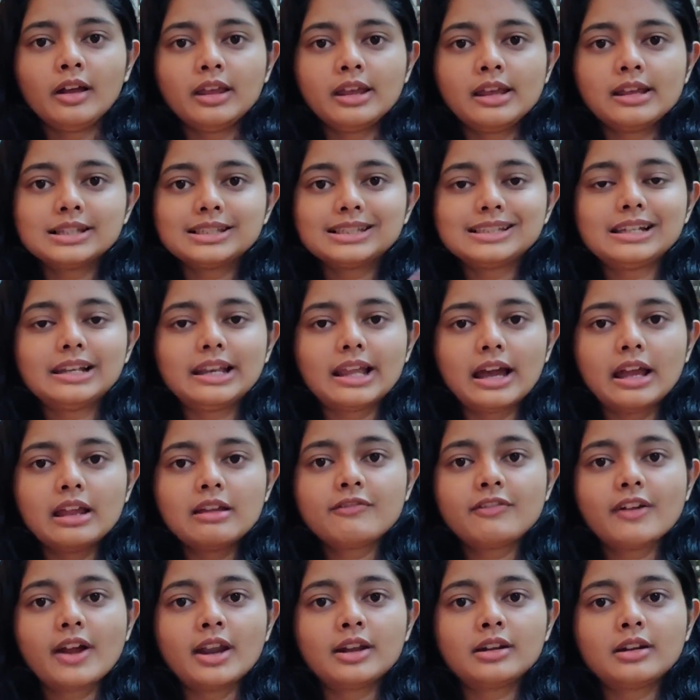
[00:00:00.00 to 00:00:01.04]
his
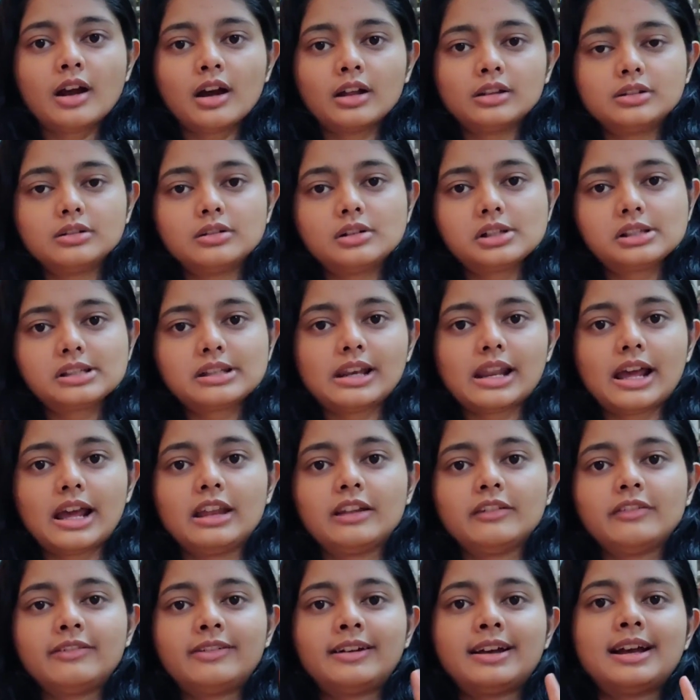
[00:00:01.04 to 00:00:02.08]
life and others'
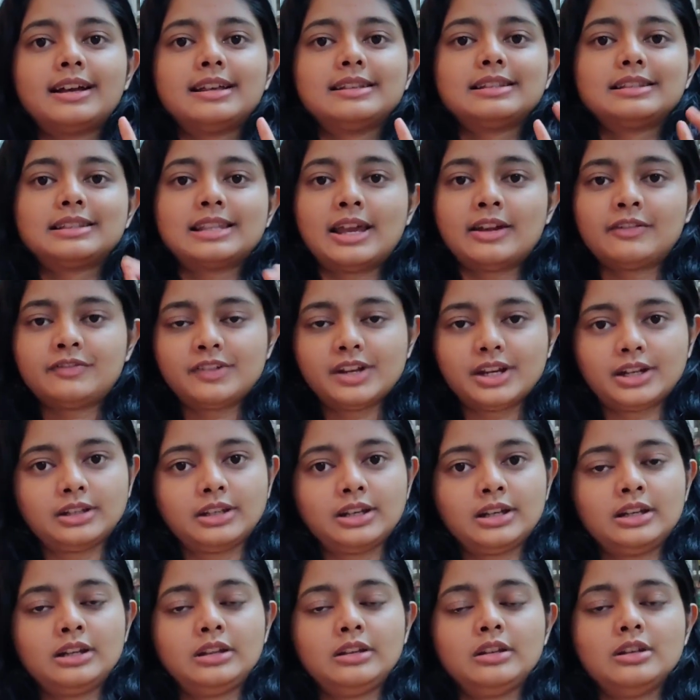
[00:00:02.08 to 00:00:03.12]
life has
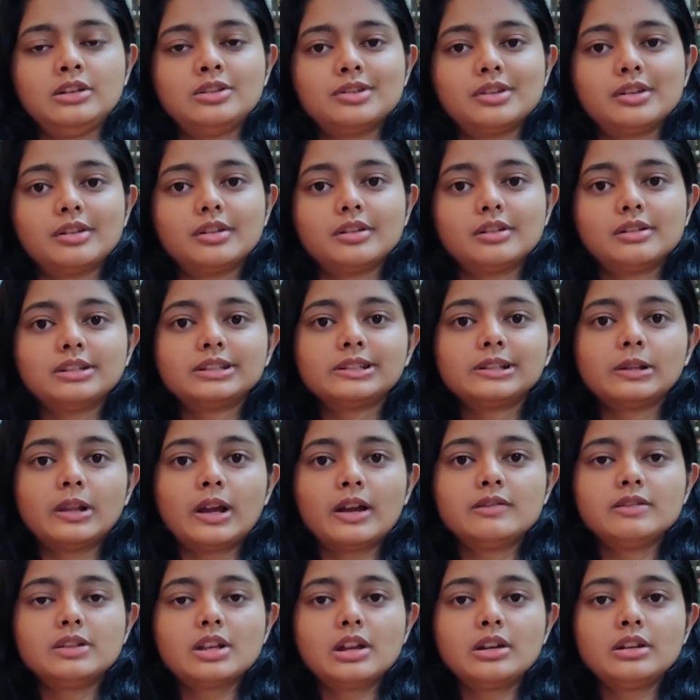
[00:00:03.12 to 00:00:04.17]
affected each other's
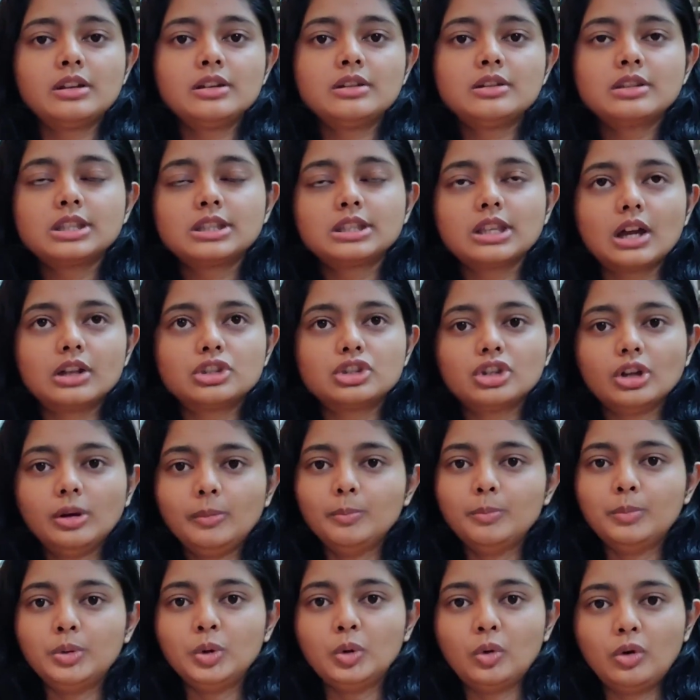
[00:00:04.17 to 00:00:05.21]
lives, and it's such a
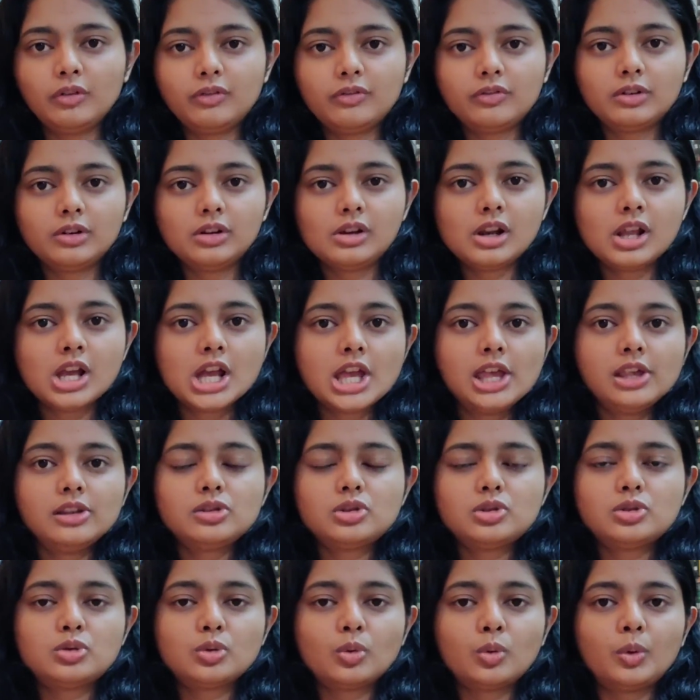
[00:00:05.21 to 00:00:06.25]
beautiful
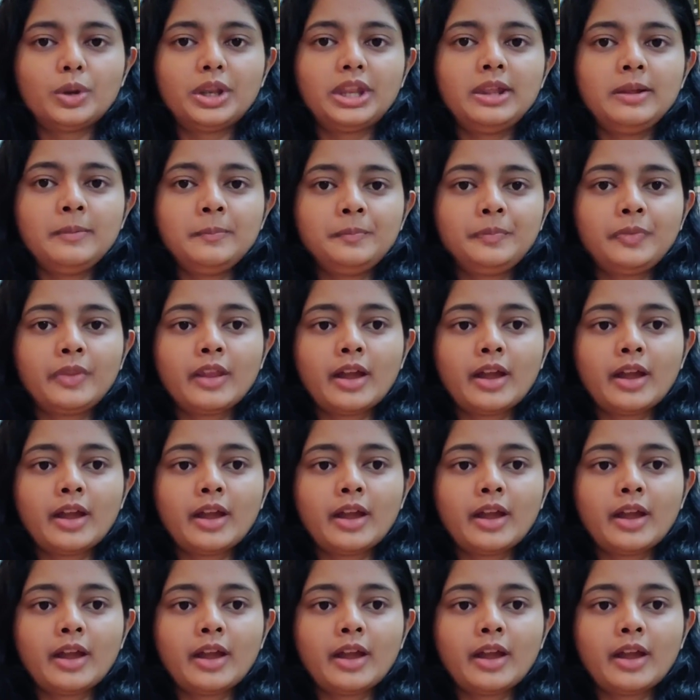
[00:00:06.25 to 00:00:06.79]
story.